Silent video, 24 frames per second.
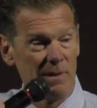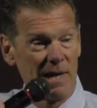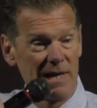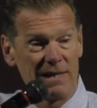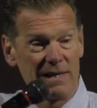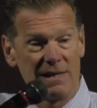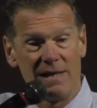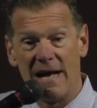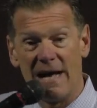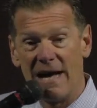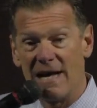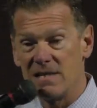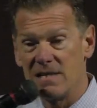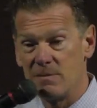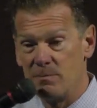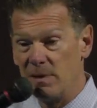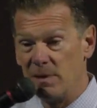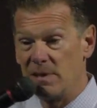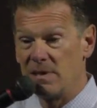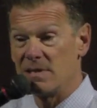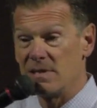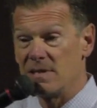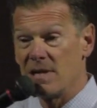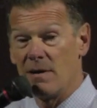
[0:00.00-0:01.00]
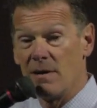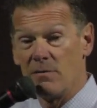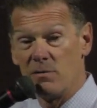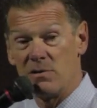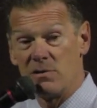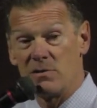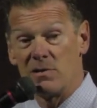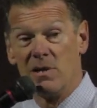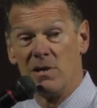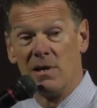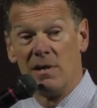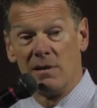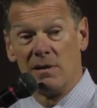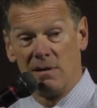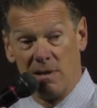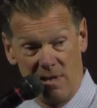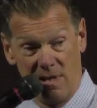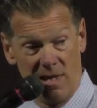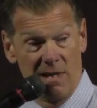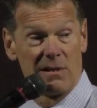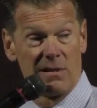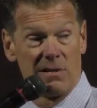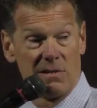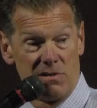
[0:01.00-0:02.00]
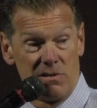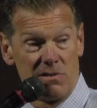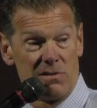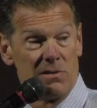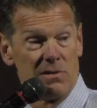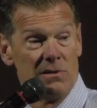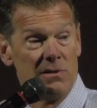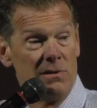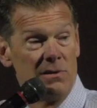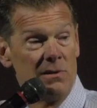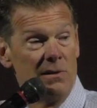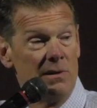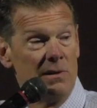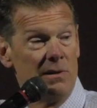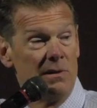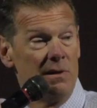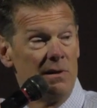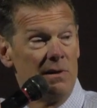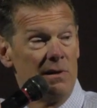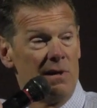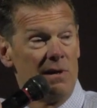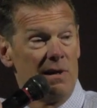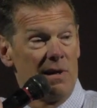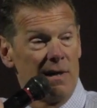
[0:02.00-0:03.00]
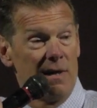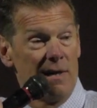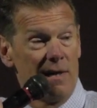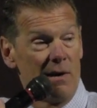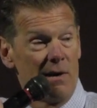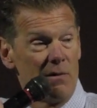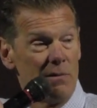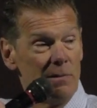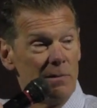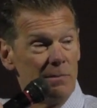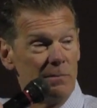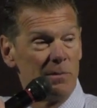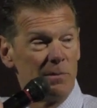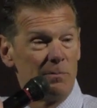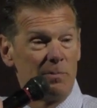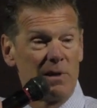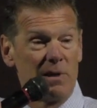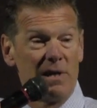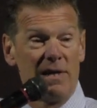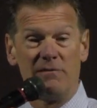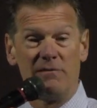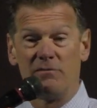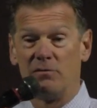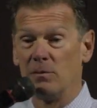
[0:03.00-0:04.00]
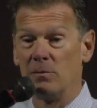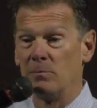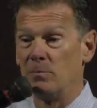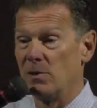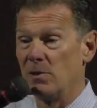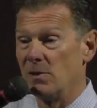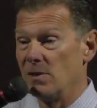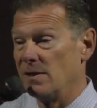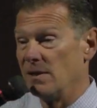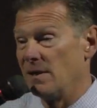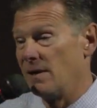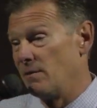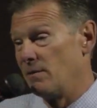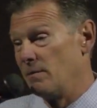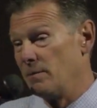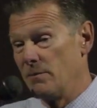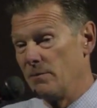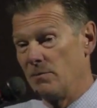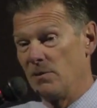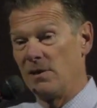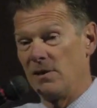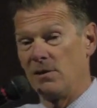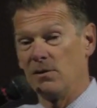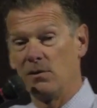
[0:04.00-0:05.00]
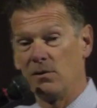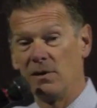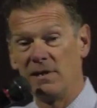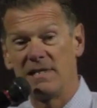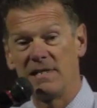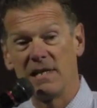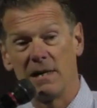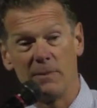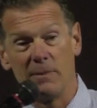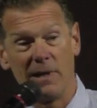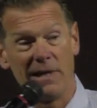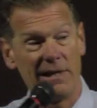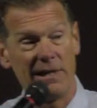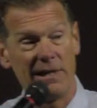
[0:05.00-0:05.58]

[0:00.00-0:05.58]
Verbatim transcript: my class because I was the youngest. And I remember playing football, and I remember the only time I